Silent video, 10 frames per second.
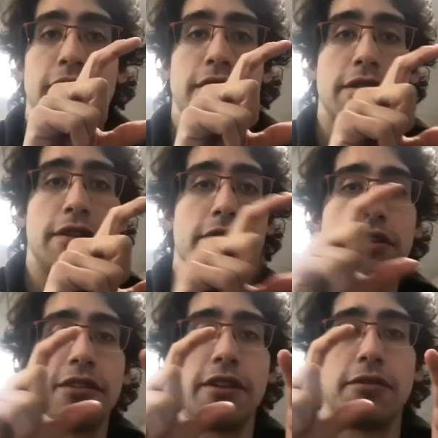there's this
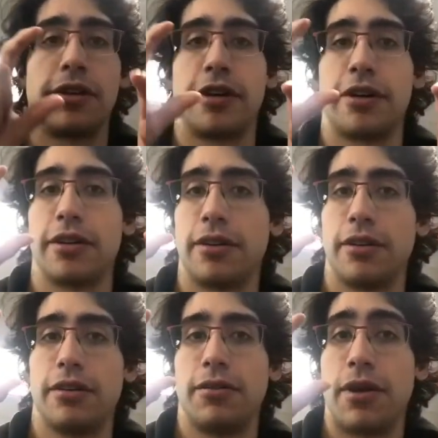thing where
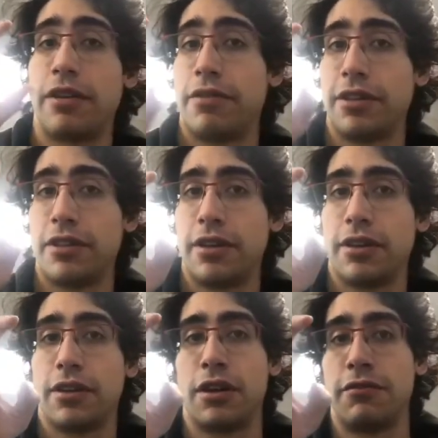you have this thing
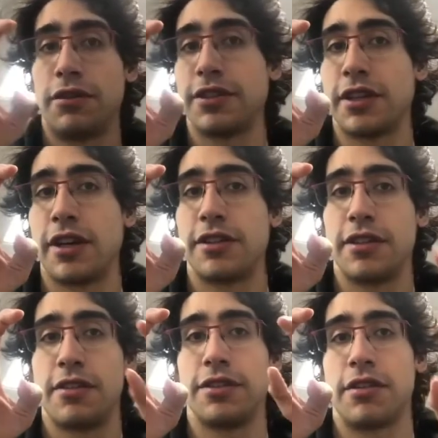of one size and
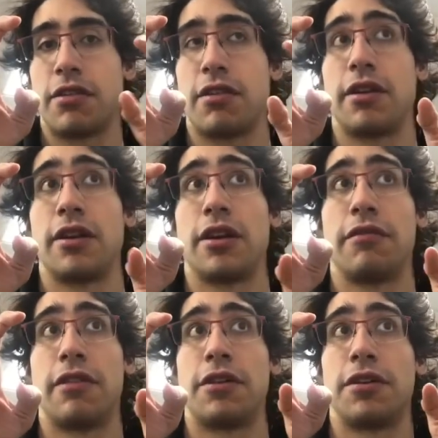this other thing of
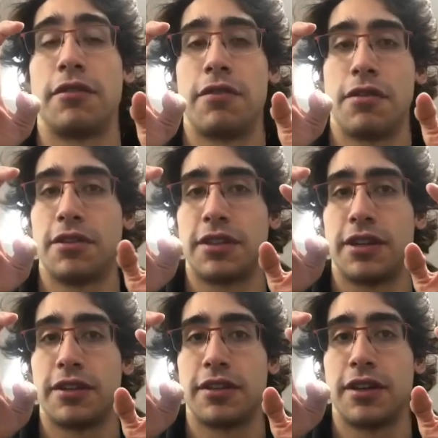the other size.